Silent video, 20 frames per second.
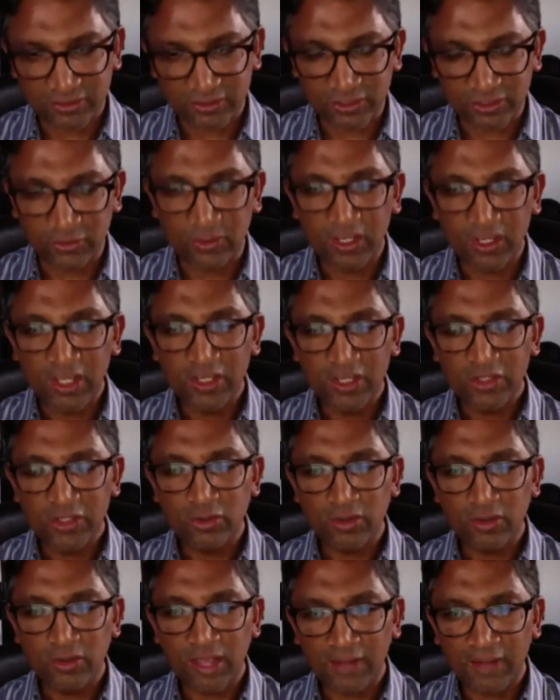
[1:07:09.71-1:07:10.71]
So you
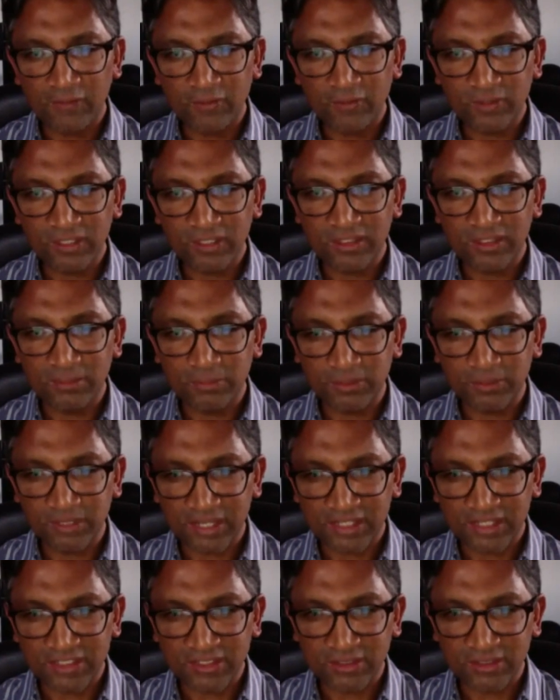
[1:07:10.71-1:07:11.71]
have to get the yeah.
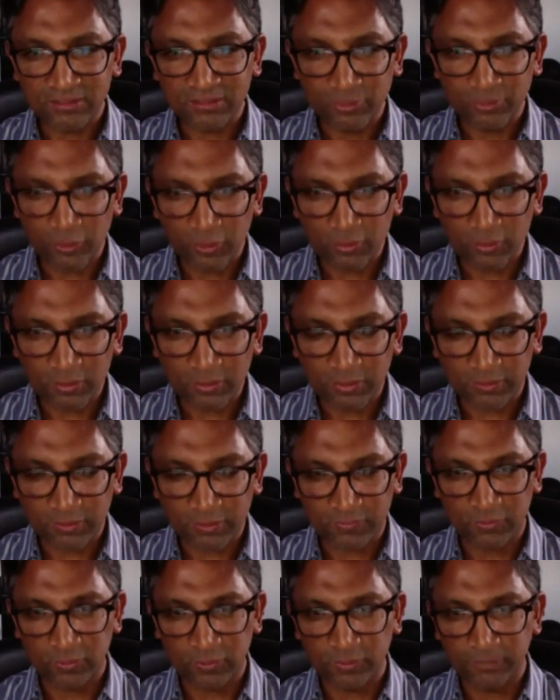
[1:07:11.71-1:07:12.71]
potassium normal
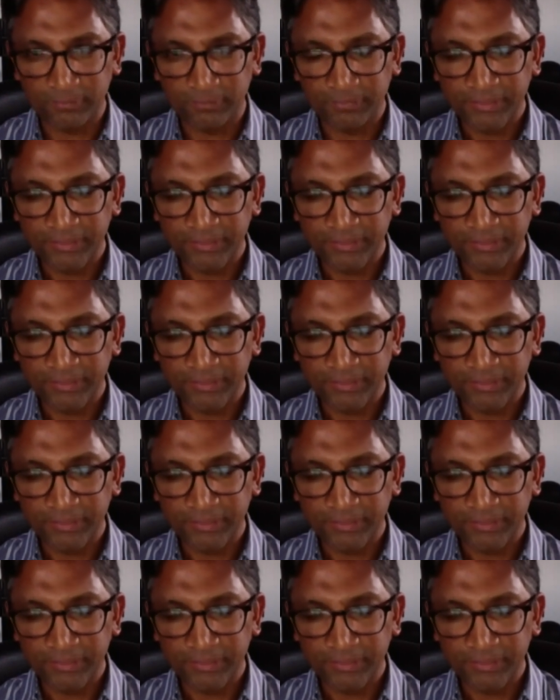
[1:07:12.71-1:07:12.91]
before.